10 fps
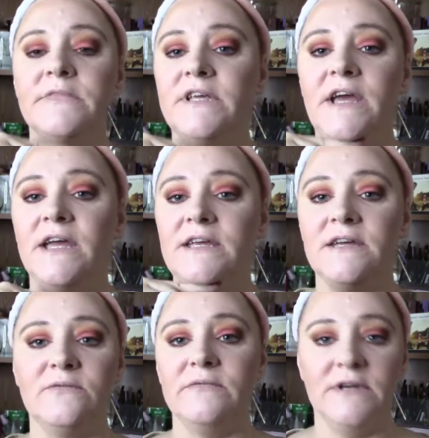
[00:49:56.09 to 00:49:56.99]
you ain't
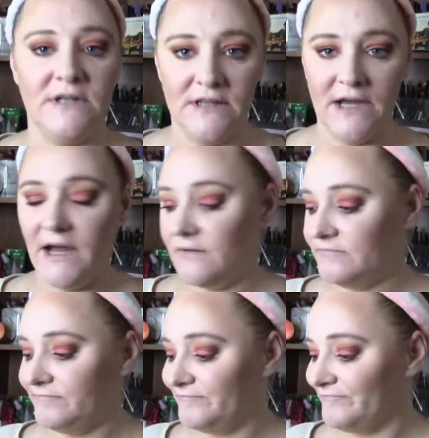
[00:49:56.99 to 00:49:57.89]
getting rid of that.
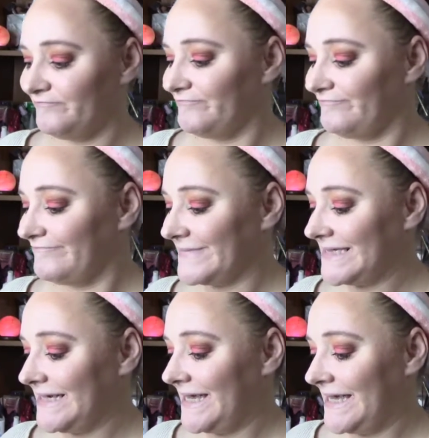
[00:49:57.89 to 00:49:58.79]

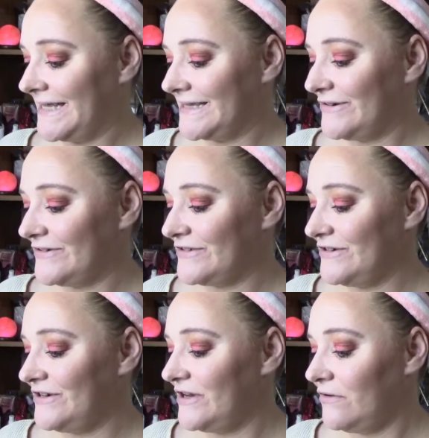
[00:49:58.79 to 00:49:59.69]
There is
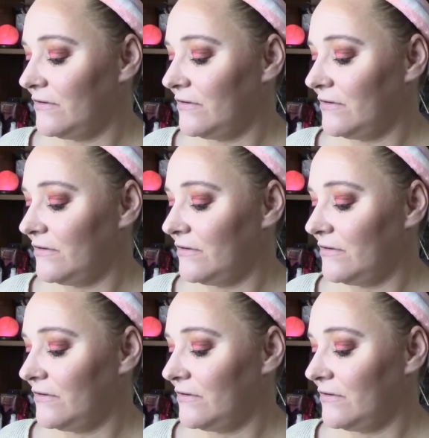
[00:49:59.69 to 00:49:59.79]
no